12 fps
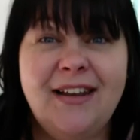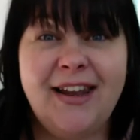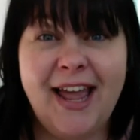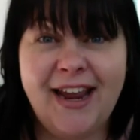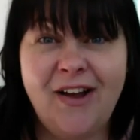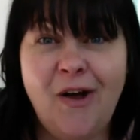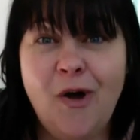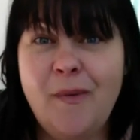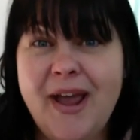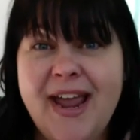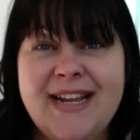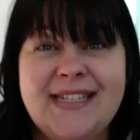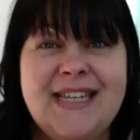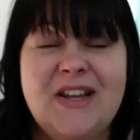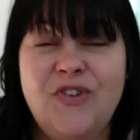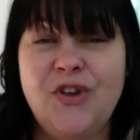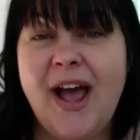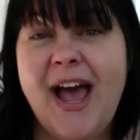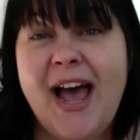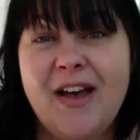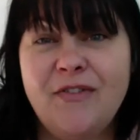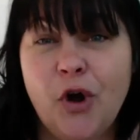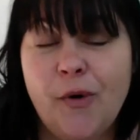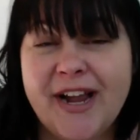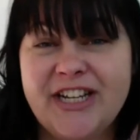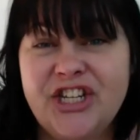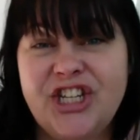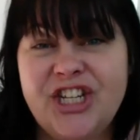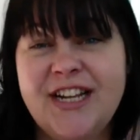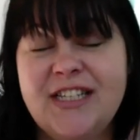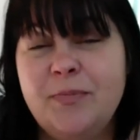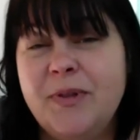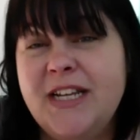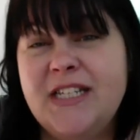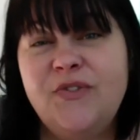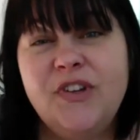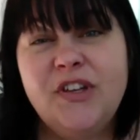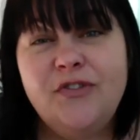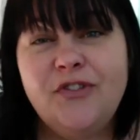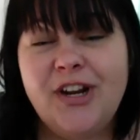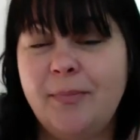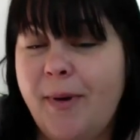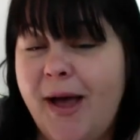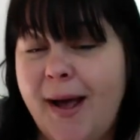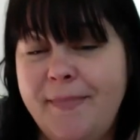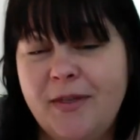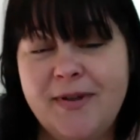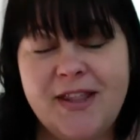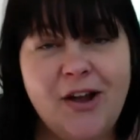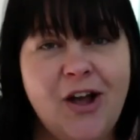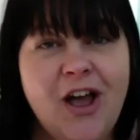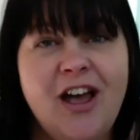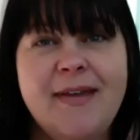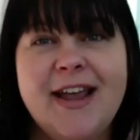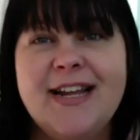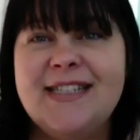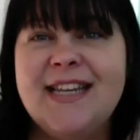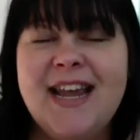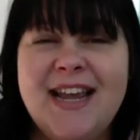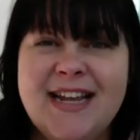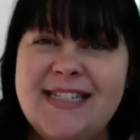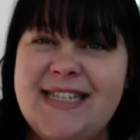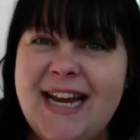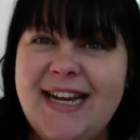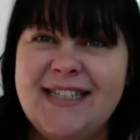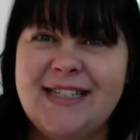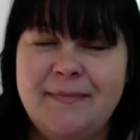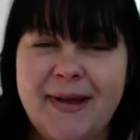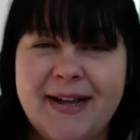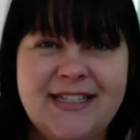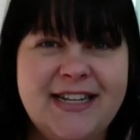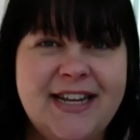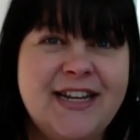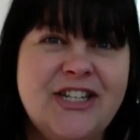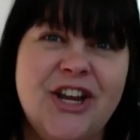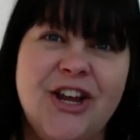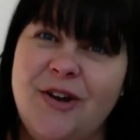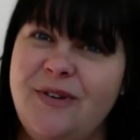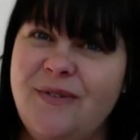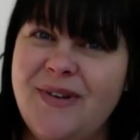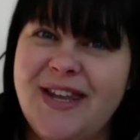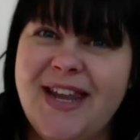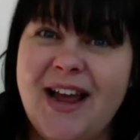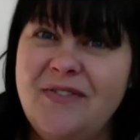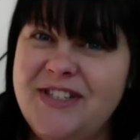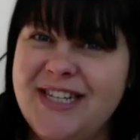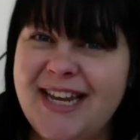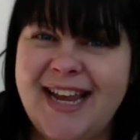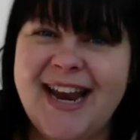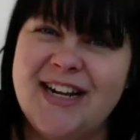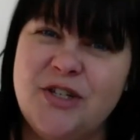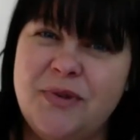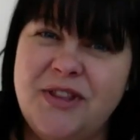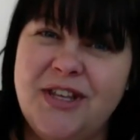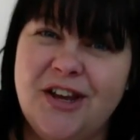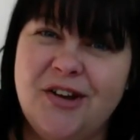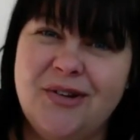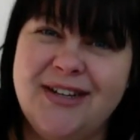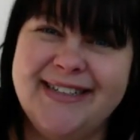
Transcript: Like always, if you have questions, please feel free to pop them in the comments, send us a message. We would love to connect with you.